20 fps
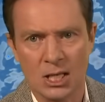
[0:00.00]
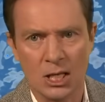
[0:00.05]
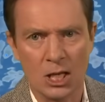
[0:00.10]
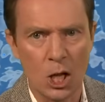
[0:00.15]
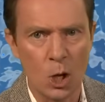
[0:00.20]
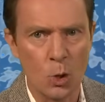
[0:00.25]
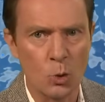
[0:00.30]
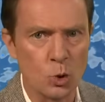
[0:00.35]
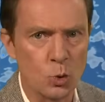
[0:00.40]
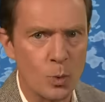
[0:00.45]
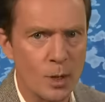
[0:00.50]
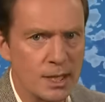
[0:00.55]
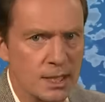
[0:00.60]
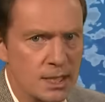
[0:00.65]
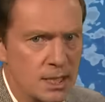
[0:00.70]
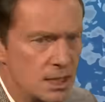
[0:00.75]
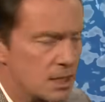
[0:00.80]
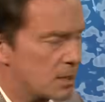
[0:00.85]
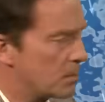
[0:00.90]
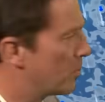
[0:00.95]
low
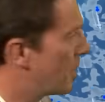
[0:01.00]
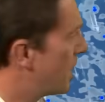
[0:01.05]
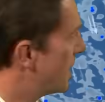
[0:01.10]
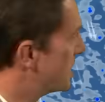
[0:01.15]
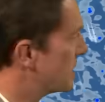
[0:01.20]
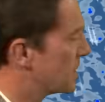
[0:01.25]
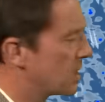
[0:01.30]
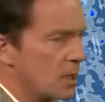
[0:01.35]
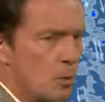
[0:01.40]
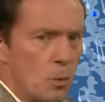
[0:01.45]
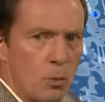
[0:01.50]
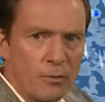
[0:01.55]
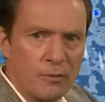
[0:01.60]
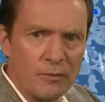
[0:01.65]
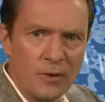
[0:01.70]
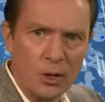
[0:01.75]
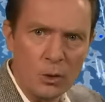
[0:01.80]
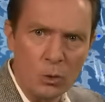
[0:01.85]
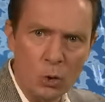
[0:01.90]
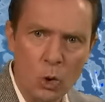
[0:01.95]
twenties at best, and it will
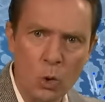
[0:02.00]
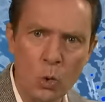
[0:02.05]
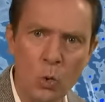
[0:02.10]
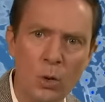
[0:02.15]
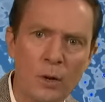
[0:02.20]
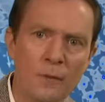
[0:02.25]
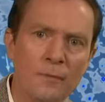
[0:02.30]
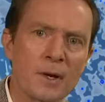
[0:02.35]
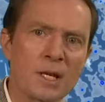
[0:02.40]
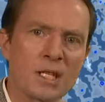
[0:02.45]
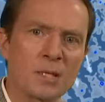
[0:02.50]
feel cool if we're